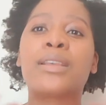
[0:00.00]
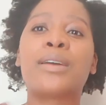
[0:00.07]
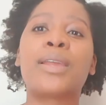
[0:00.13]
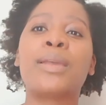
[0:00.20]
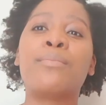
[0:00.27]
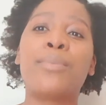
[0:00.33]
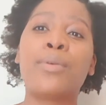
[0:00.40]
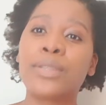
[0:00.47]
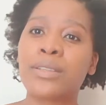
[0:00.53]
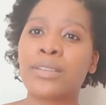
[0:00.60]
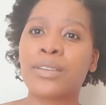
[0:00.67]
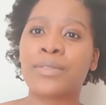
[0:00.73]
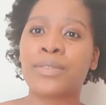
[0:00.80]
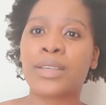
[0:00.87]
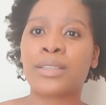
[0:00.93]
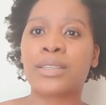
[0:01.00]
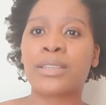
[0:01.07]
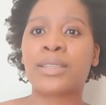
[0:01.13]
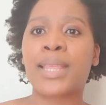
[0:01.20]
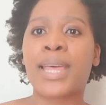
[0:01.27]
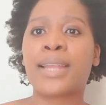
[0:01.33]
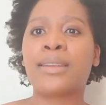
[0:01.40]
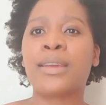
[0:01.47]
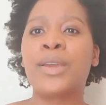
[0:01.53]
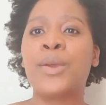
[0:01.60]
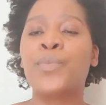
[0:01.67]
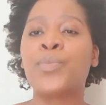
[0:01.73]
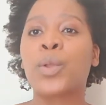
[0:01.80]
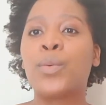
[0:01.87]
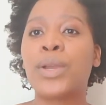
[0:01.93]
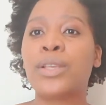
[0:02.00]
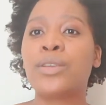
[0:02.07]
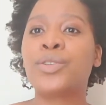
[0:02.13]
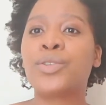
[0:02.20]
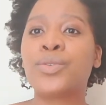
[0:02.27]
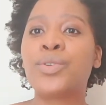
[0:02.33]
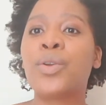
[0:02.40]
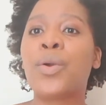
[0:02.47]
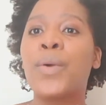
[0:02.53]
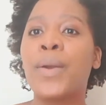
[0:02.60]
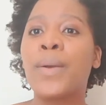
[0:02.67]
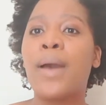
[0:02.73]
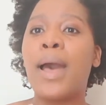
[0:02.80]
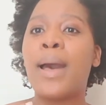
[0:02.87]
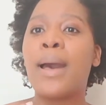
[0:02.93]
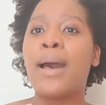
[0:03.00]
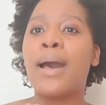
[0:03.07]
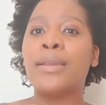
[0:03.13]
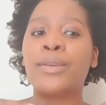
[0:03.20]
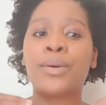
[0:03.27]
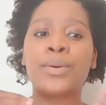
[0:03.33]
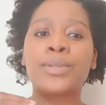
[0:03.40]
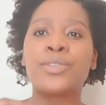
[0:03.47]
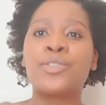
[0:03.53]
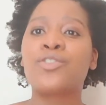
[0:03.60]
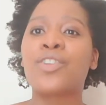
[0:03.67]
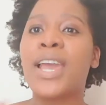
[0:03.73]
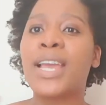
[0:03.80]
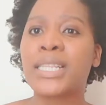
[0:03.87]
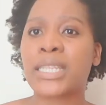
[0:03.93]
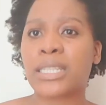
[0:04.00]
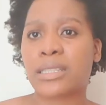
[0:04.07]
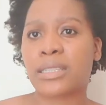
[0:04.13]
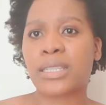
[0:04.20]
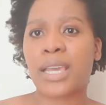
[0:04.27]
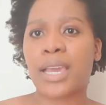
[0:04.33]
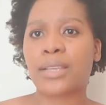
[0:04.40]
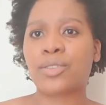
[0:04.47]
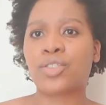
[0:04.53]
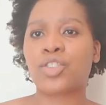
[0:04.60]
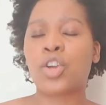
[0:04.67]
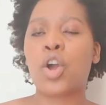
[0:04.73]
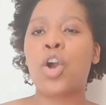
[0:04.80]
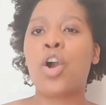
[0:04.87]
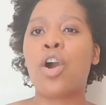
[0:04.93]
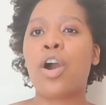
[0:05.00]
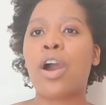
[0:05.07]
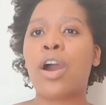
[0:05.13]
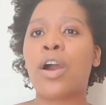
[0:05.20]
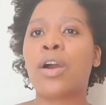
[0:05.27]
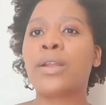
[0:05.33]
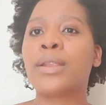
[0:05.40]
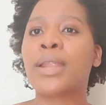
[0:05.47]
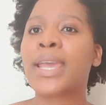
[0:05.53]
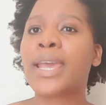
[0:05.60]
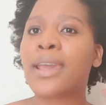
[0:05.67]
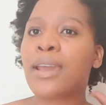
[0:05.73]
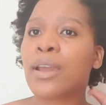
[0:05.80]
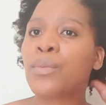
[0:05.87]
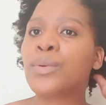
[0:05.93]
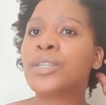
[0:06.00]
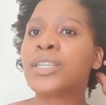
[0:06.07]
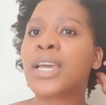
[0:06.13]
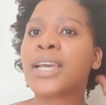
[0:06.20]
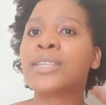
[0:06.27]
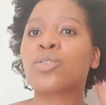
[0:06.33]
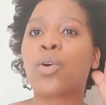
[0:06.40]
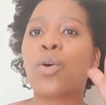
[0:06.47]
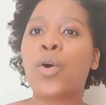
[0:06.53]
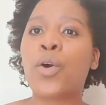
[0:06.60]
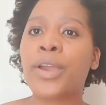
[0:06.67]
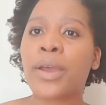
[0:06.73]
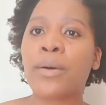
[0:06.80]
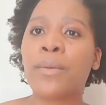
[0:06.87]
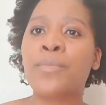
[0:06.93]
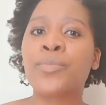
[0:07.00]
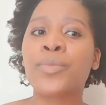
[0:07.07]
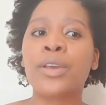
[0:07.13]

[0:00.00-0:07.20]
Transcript: the importance of this is that when you do your strand test on hair which has oil,